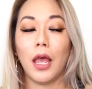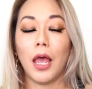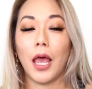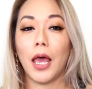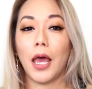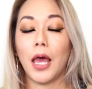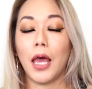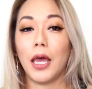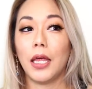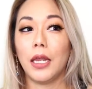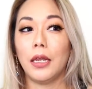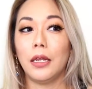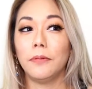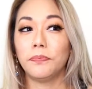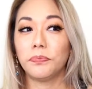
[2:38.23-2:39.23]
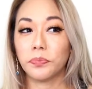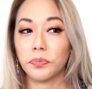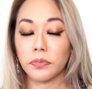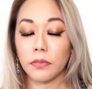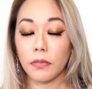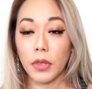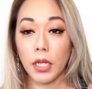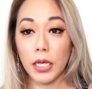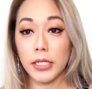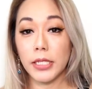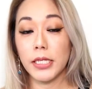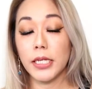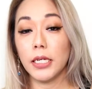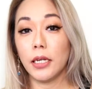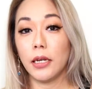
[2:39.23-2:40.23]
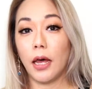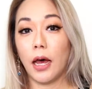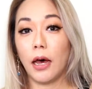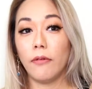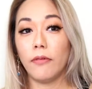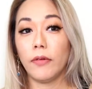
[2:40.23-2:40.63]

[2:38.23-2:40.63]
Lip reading: and seen enough.